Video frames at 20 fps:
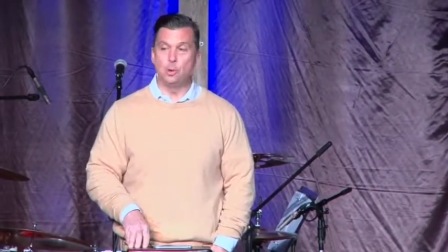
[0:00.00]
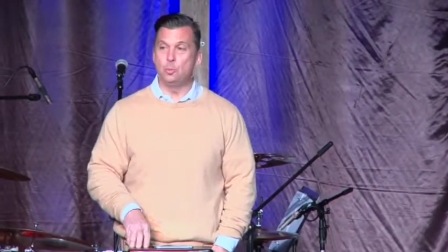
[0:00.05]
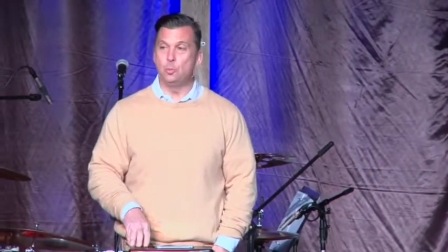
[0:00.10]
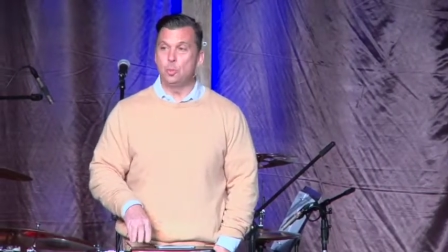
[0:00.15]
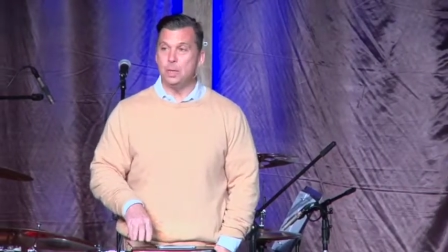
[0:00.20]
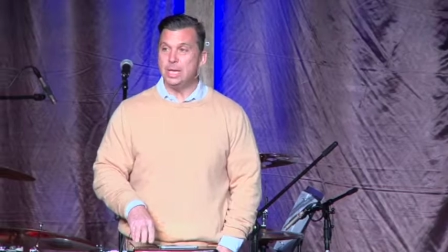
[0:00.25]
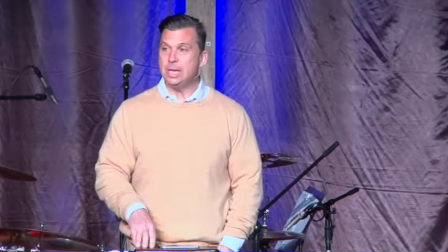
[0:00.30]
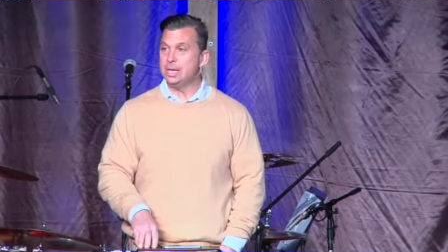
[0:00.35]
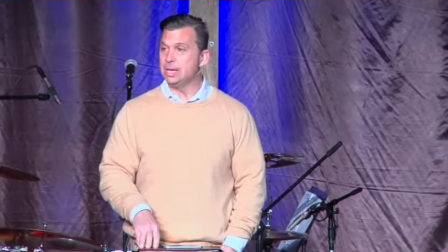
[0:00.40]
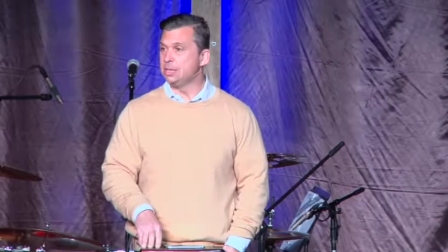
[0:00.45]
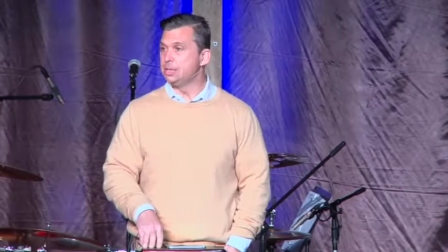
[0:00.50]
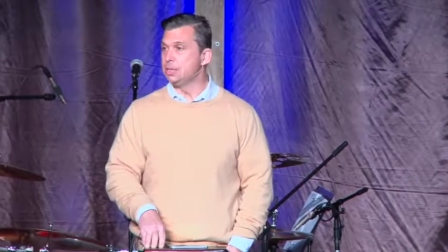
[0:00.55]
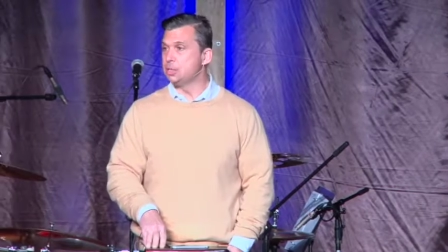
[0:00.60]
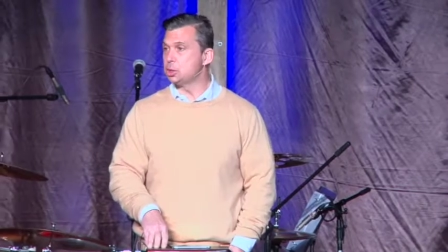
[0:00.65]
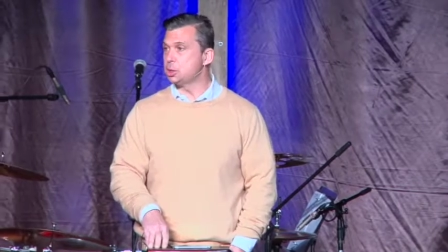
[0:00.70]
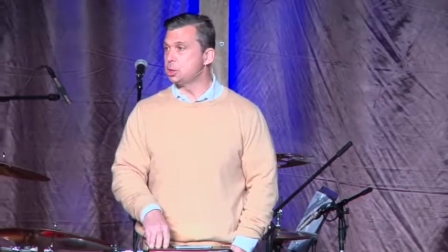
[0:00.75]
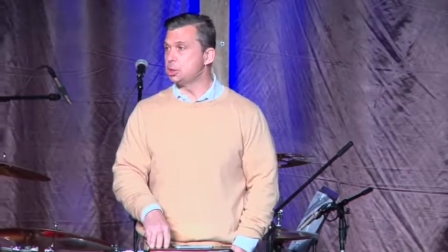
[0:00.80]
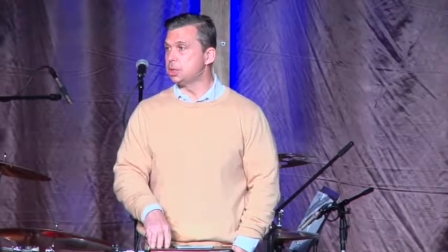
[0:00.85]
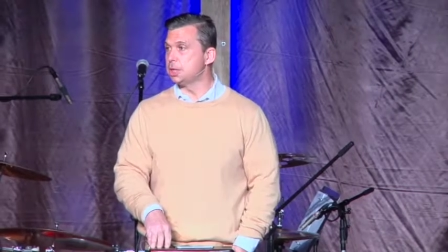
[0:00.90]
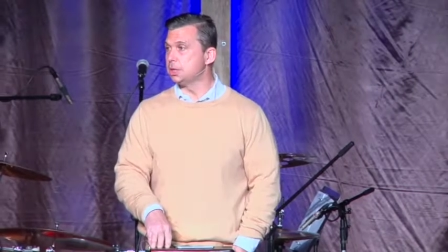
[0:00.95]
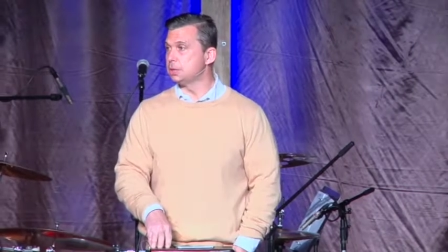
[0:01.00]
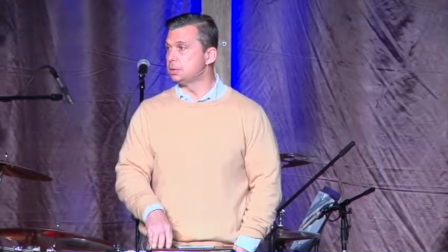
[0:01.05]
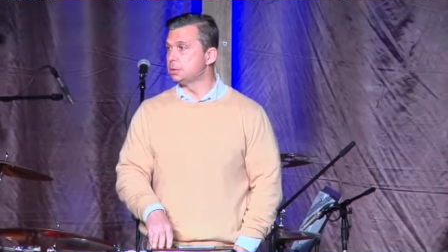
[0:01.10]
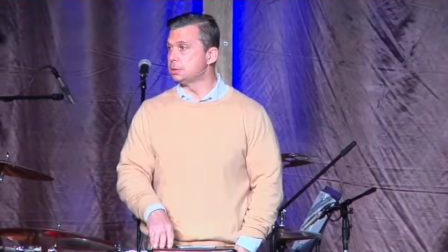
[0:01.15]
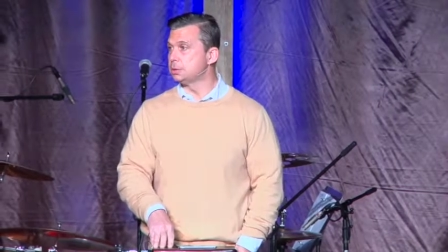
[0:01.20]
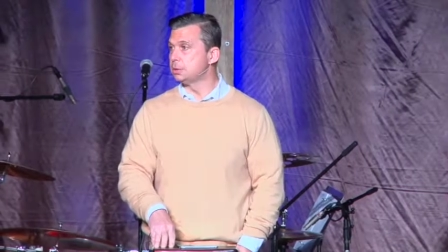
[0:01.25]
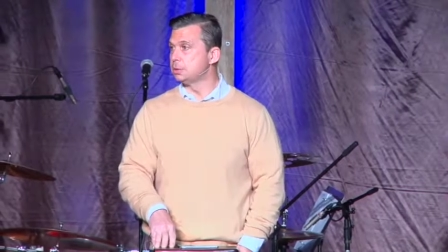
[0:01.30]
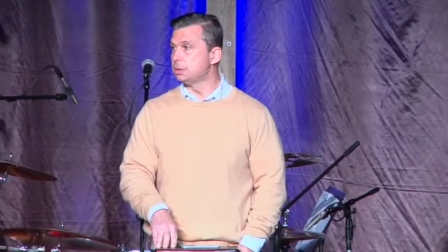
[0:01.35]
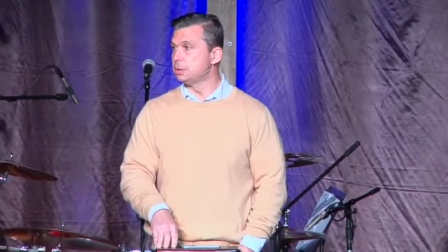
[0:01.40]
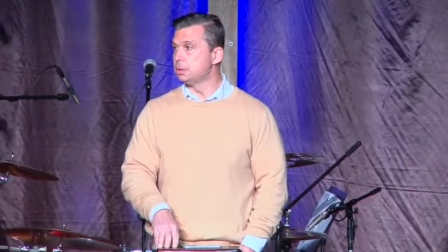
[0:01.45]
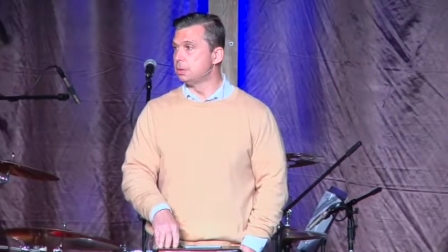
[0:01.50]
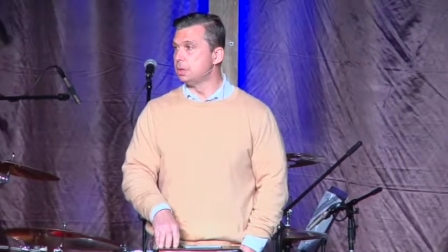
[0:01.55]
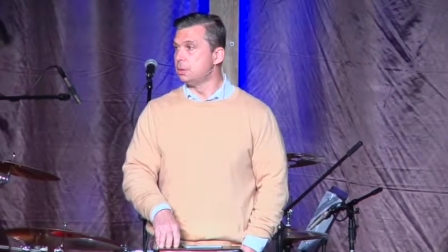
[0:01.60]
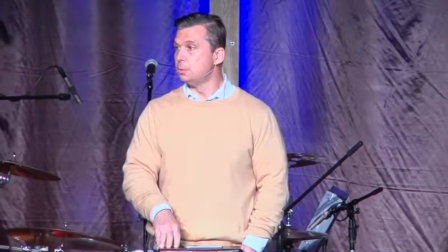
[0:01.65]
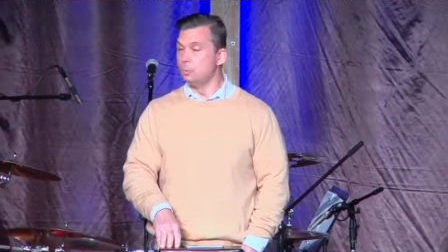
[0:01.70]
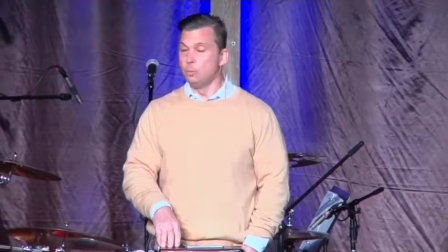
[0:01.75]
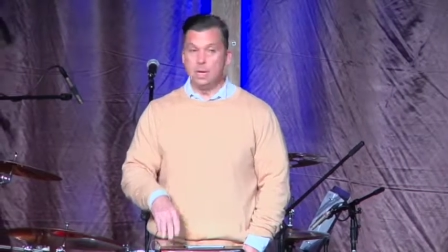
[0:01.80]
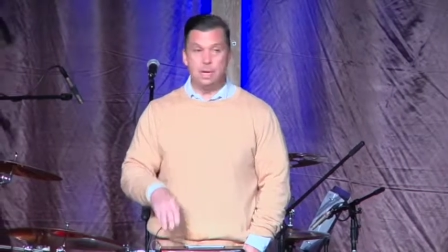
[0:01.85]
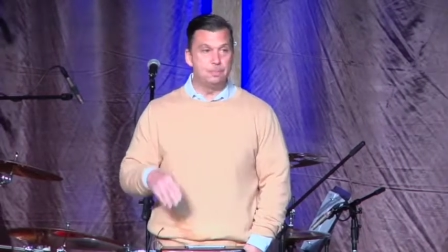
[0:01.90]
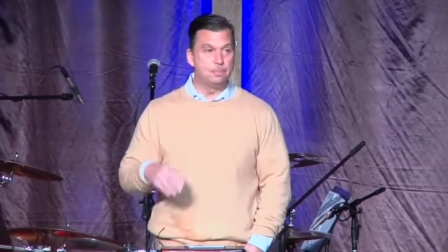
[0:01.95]
we initiate,
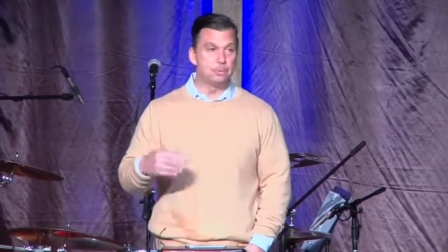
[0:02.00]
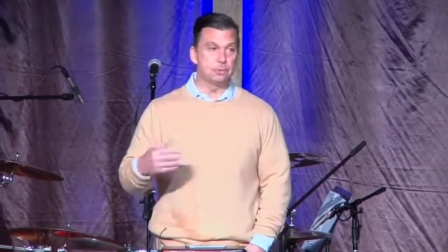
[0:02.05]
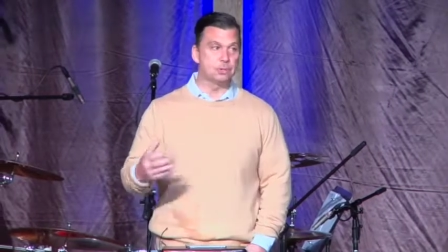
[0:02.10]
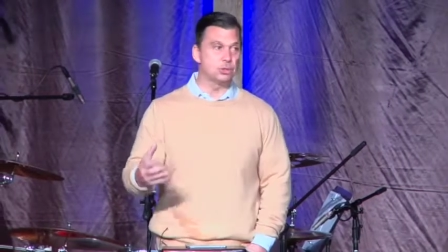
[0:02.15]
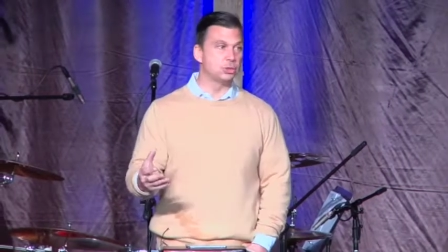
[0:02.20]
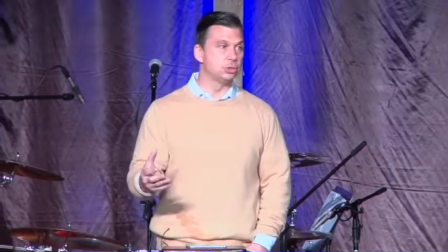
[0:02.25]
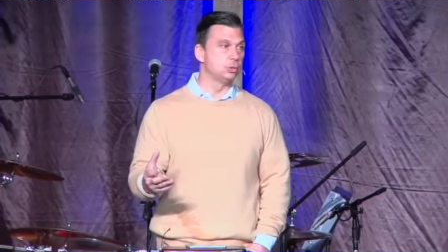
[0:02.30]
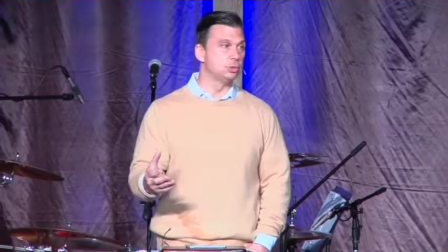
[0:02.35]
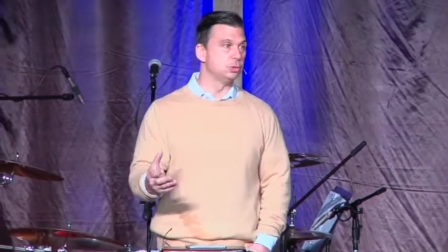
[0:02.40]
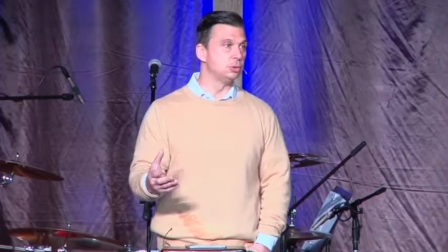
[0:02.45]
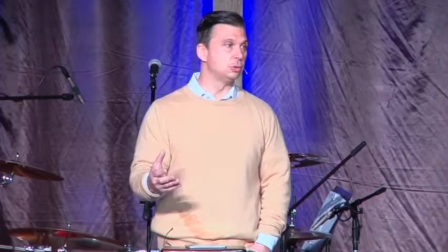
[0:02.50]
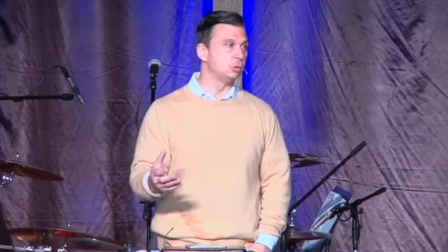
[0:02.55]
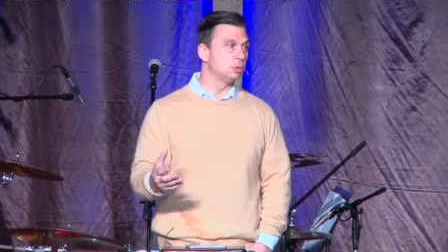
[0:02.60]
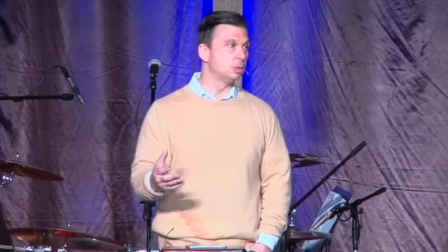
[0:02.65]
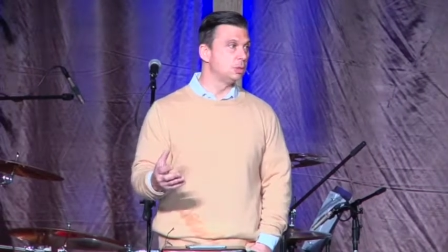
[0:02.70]
we pursue,